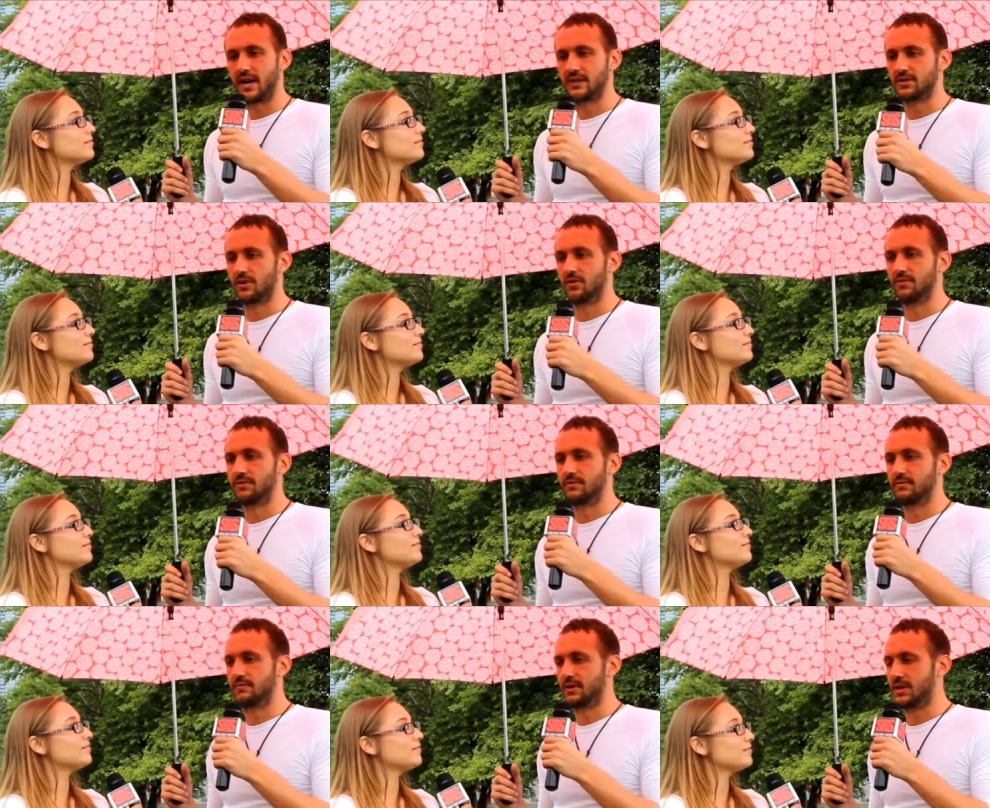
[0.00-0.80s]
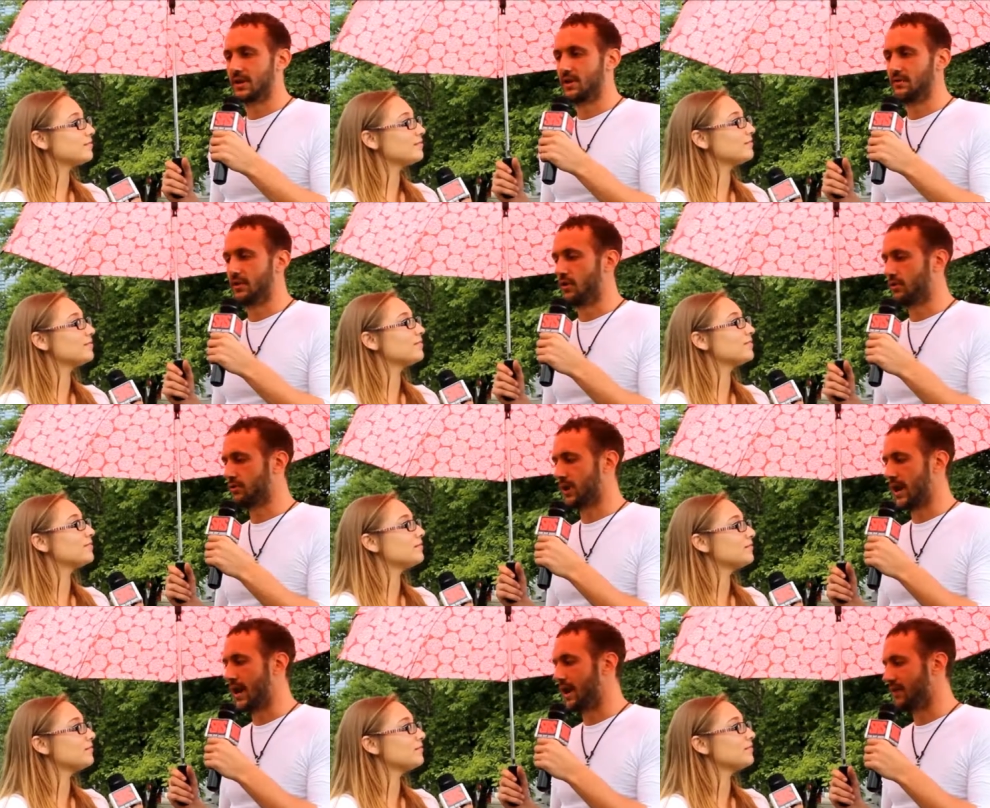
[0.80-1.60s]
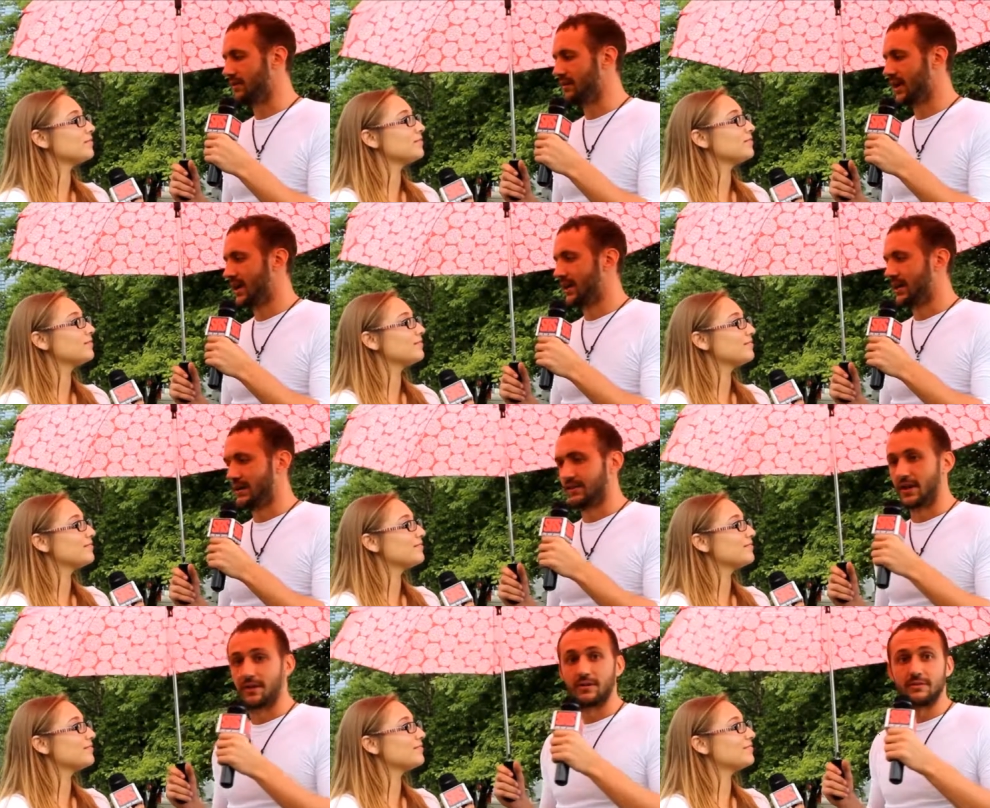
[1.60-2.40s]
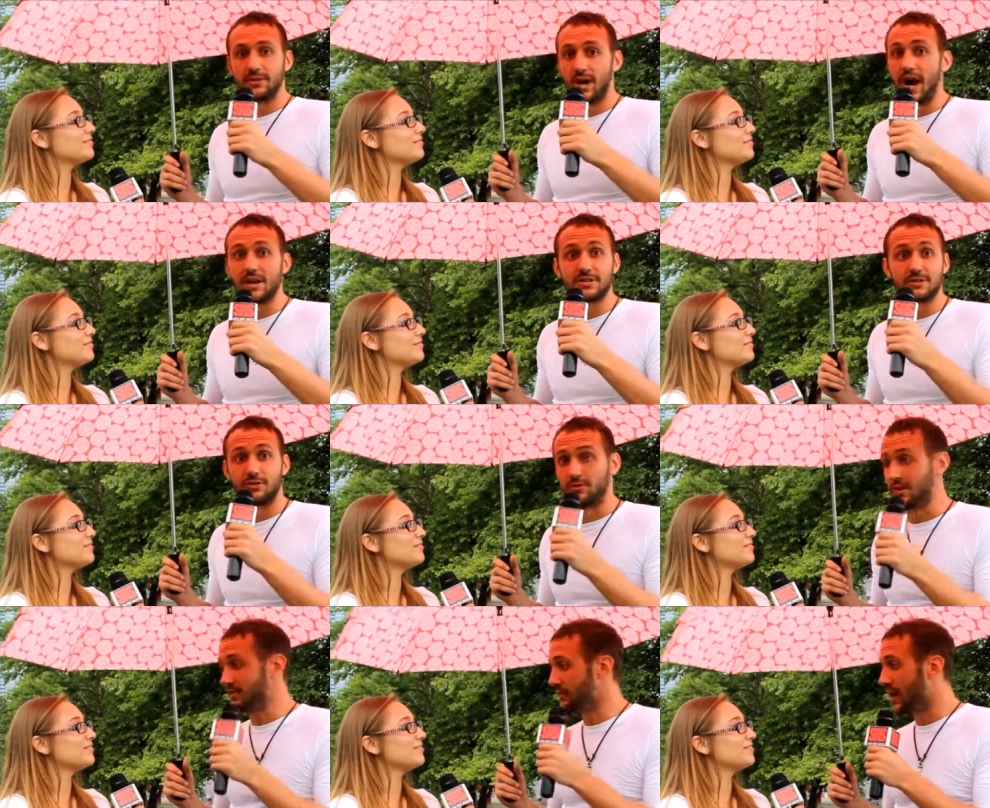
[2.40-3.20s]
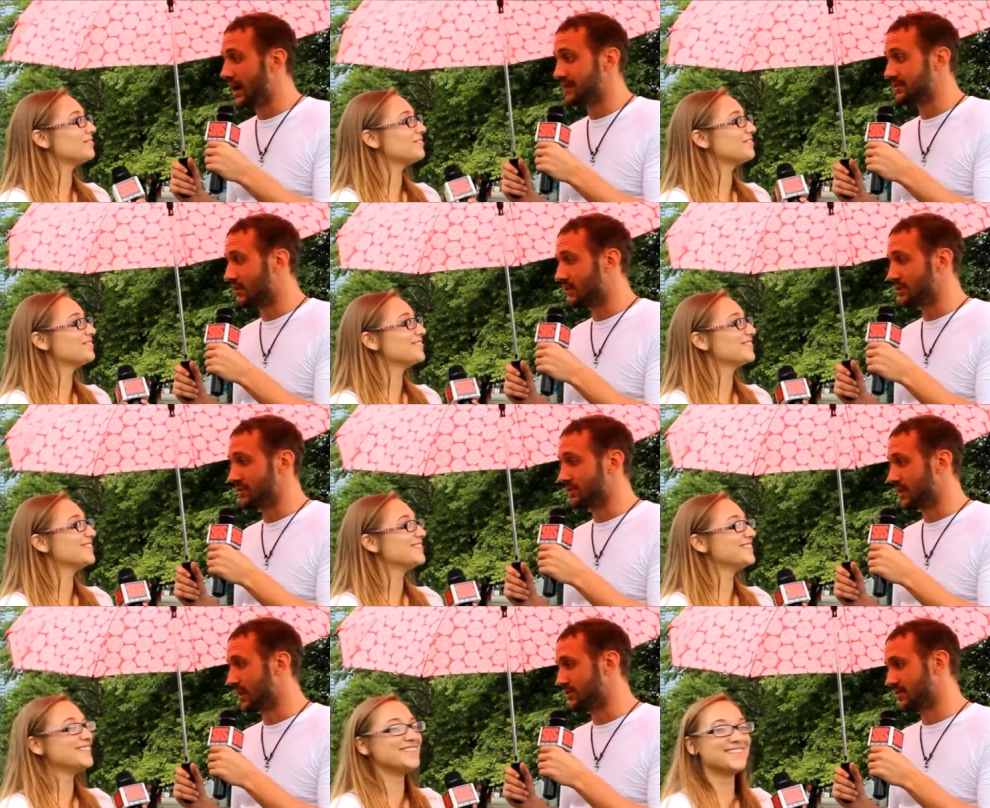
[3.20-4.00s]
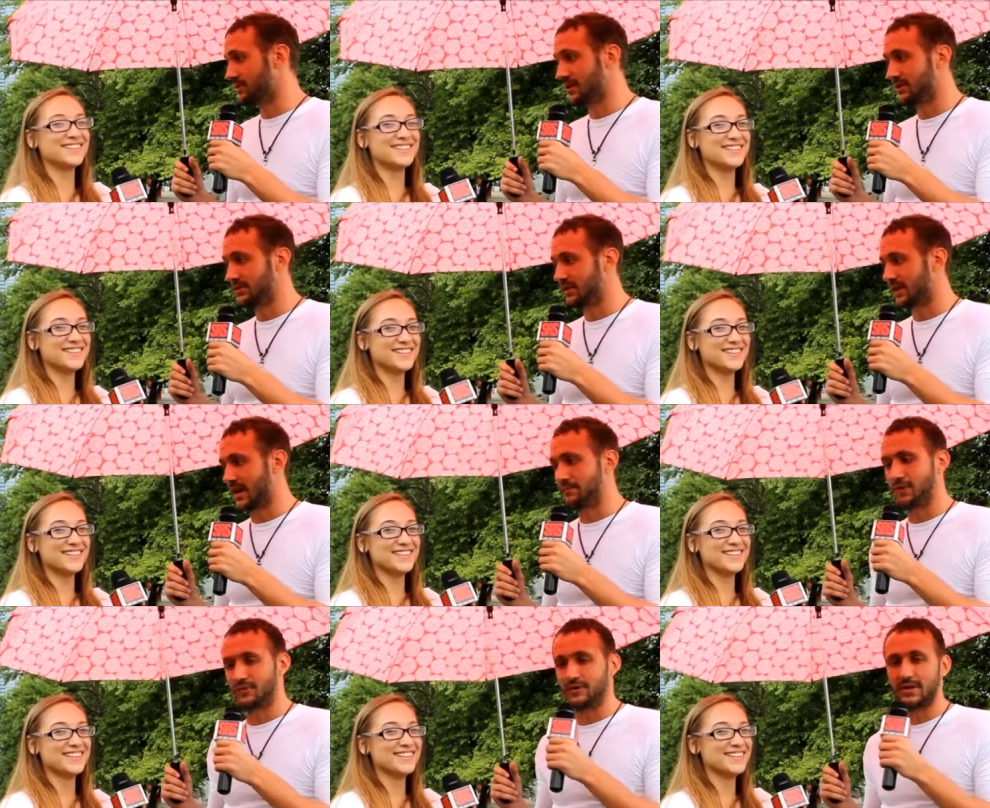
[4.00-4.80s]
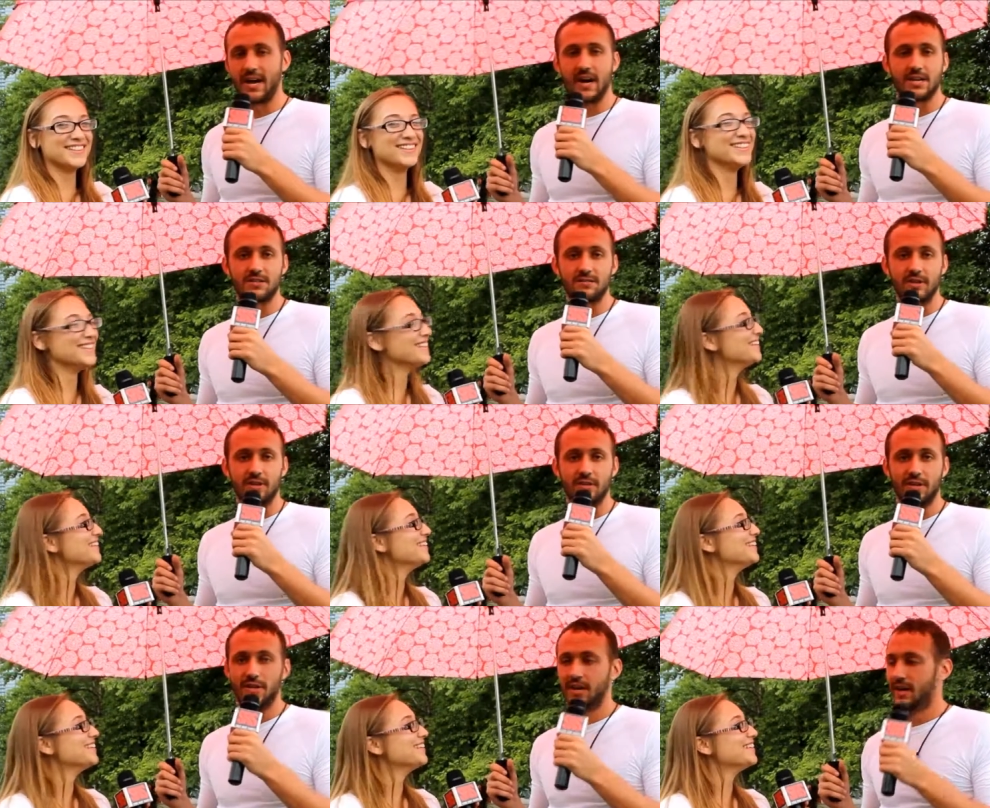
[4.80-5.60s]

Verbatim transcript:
Speaker 1: And I told, you know, the whole crowd that Josh is the reason why I started doing country music. I moved to Nashville